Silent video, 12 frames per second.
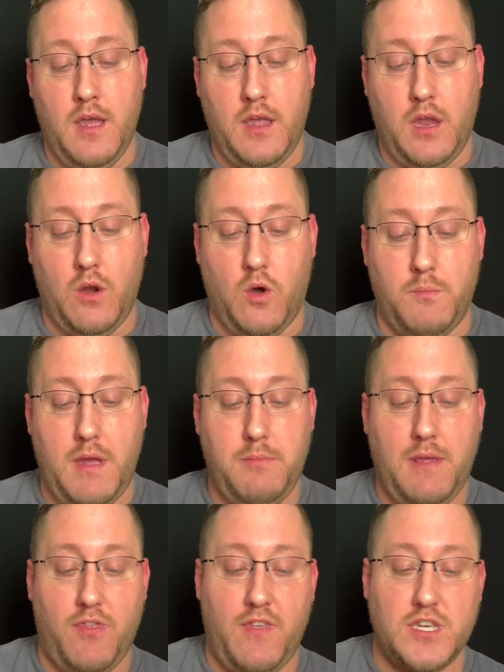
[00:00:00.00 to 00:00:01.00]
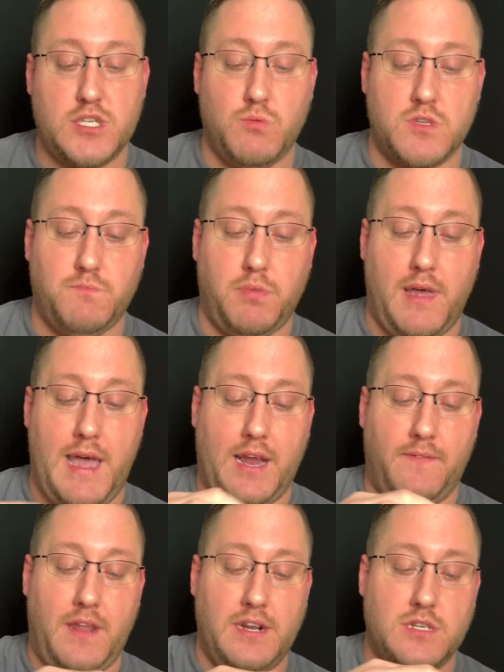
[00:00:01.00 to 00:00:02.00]
maybe this was black
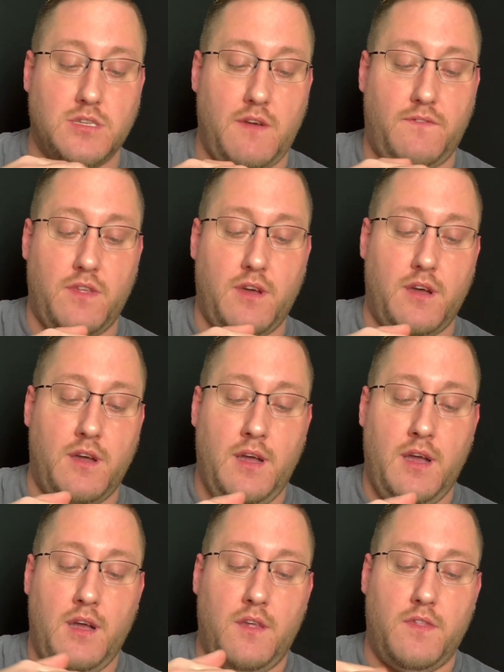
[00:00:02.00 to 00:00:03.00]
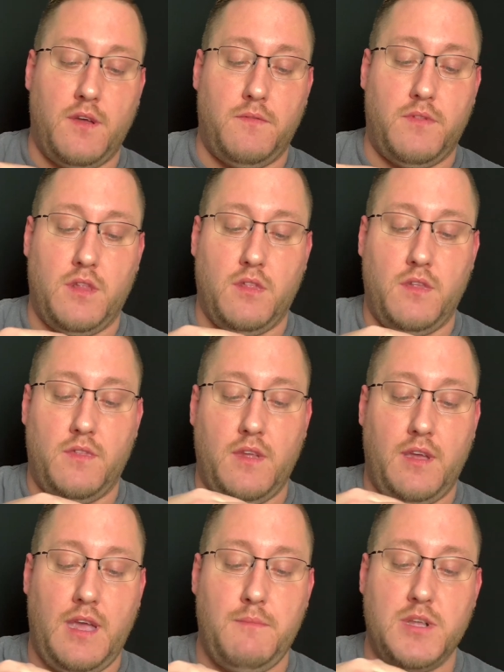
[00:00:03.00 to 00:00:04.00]
and they just left the
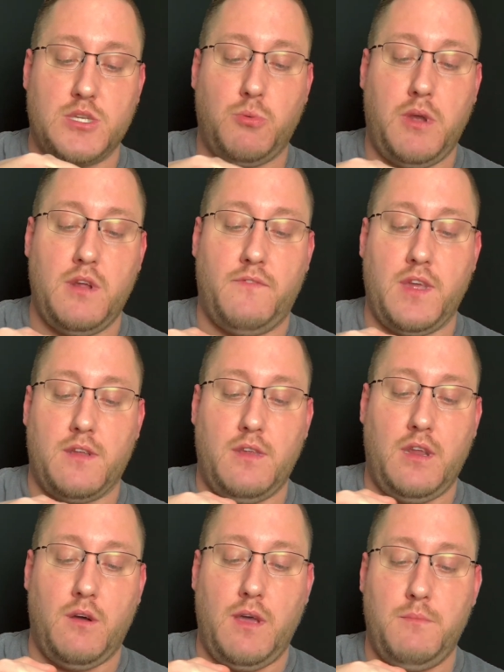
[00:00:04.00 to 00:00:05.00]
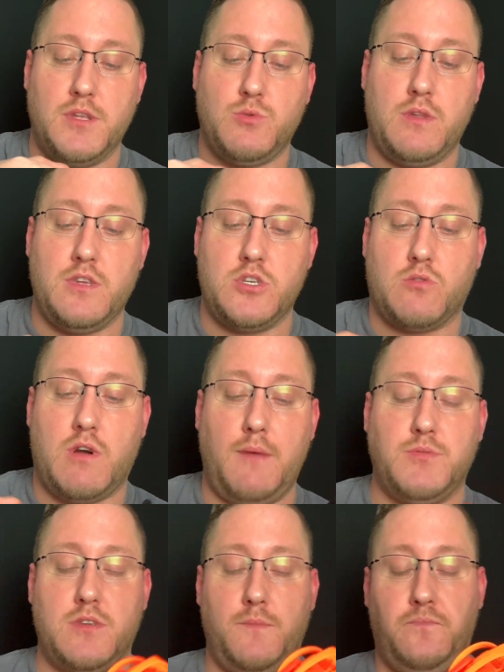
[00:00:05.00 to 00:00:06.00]
in between of the in between the
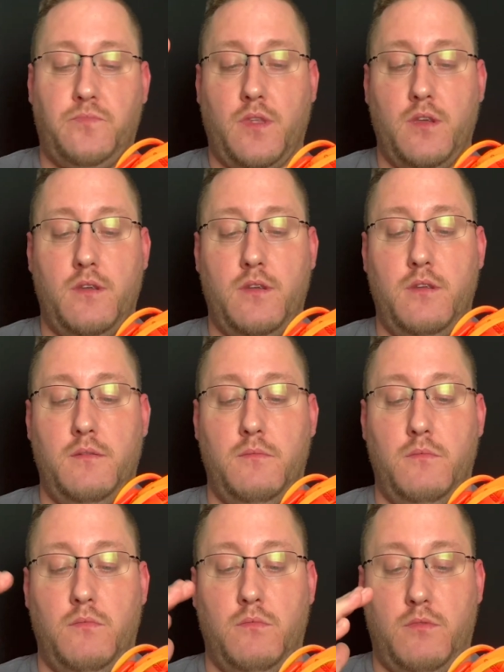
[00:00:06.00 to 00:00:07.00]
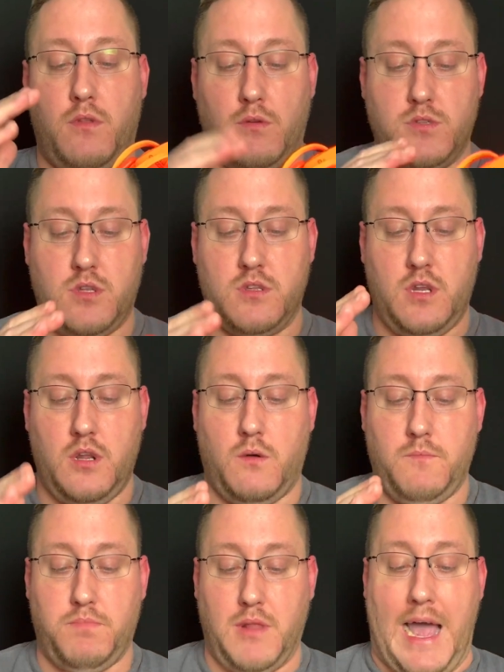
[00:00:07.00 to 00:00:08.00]
stripes, there's the
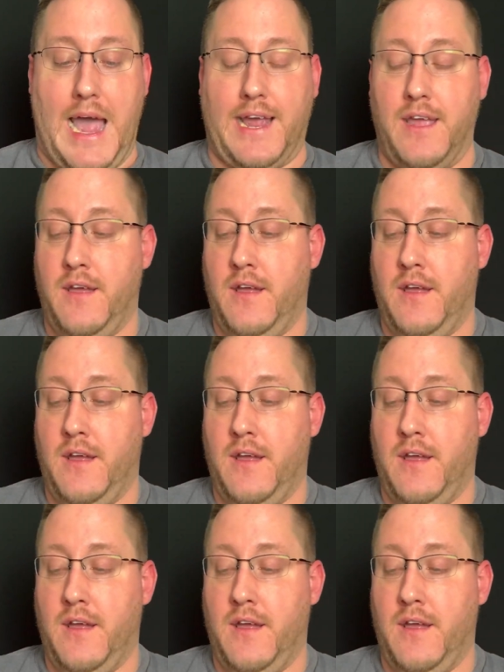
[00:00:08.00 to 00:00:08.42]
black,